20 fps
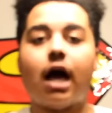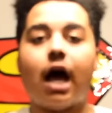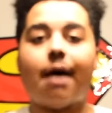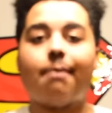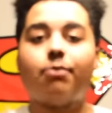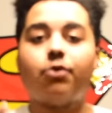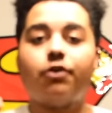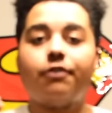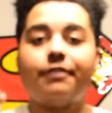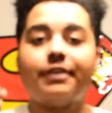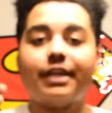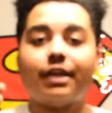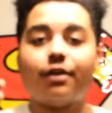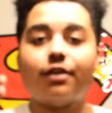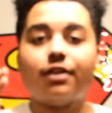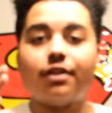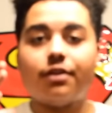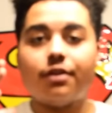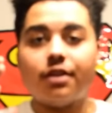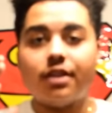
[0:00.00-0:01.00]
I'm moving
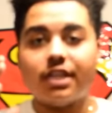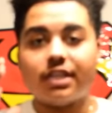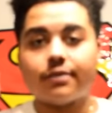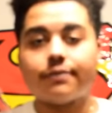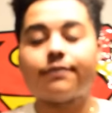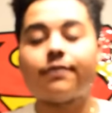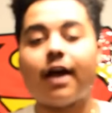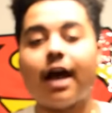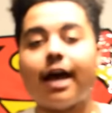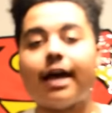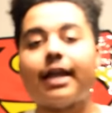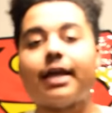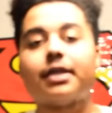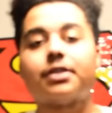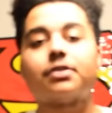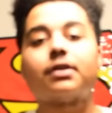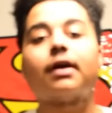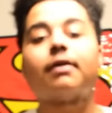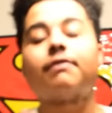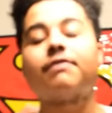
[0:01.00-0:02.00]
in this Friday,
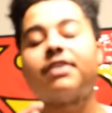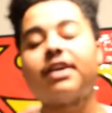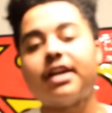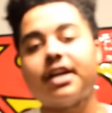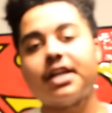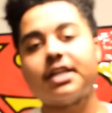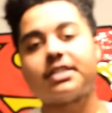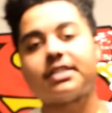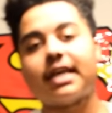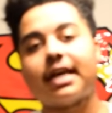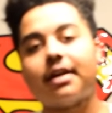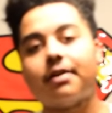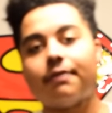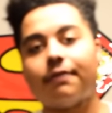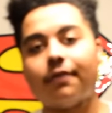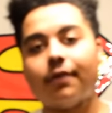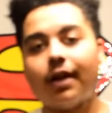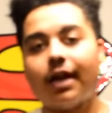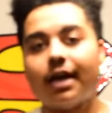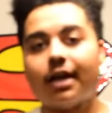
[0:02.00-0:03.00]
so I'm very excited
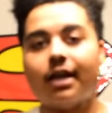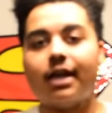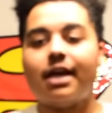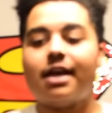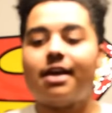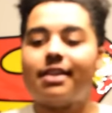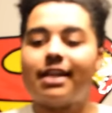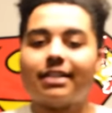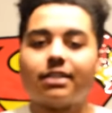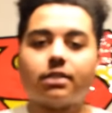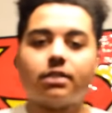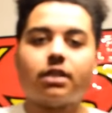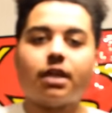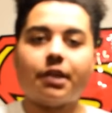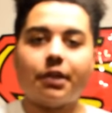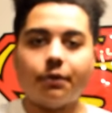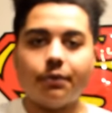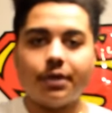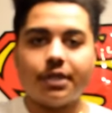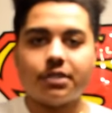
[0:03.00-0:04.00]
for that. That's
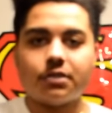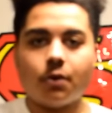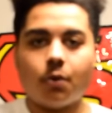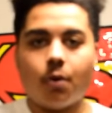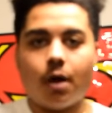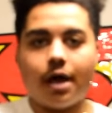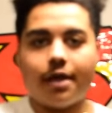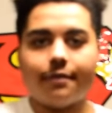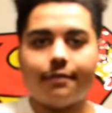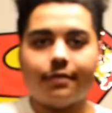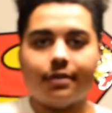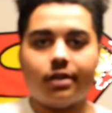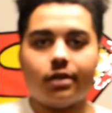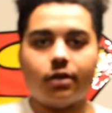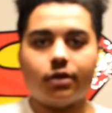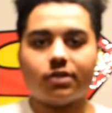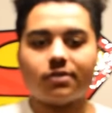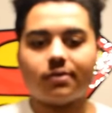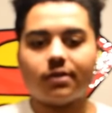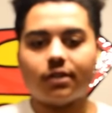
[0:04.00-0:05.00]
another reason why the
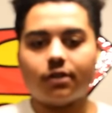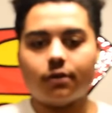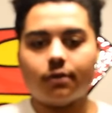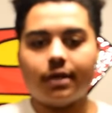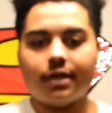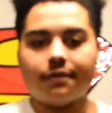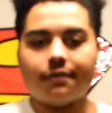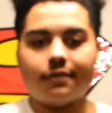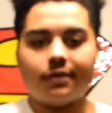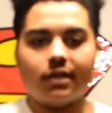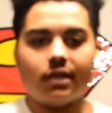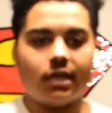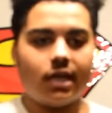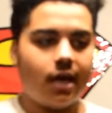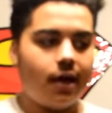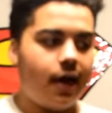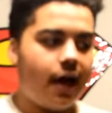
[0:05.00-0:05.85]
videos are a little iffy.